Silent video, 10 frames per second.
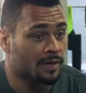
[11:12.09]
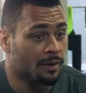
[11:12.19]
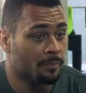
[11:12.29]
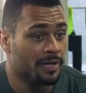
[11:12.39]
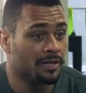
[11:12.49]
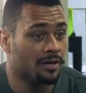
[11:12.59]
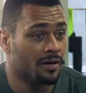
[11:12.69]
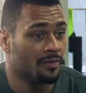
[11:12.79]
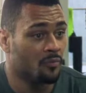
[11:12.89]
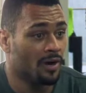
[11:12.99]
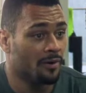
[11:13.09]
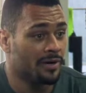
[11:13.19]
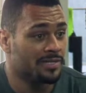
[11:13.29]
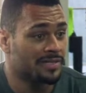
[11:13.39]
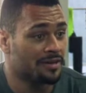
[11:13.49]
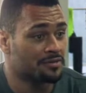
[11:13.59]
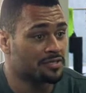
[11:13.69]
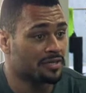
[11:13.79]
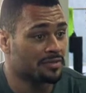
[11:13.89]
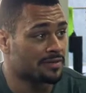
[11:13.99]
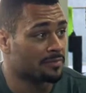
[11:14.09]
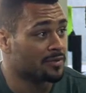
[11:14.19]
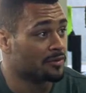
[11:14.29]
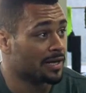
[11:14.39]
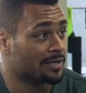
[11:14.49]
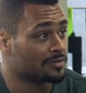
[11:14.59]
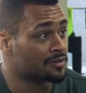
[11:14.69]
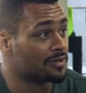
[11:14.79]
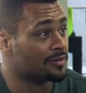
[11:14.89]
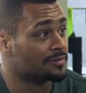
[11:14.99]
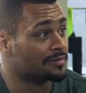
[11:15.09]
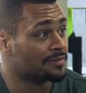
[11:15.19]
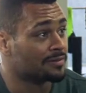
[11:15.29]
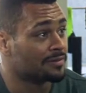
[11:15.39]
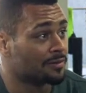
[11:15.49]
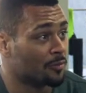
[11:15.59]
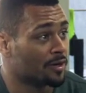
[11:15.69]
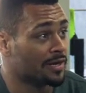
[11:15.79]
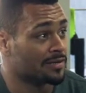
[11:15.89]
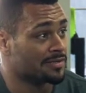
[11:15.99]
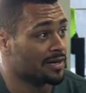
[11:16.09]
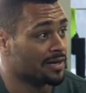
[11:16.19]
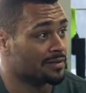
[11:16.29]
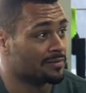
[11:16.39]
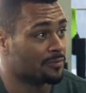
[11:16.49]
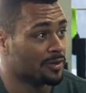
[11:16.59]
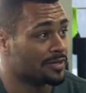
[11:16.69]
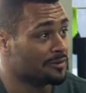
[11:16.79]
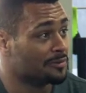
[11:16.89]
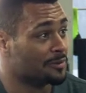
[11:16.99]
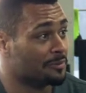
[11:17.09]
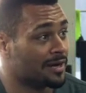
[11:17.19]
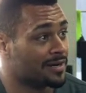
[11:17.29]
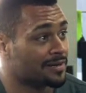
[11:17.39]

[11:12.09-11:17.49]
I'm big on why waste energy on something you can't control. The workout's done. What can you do about it?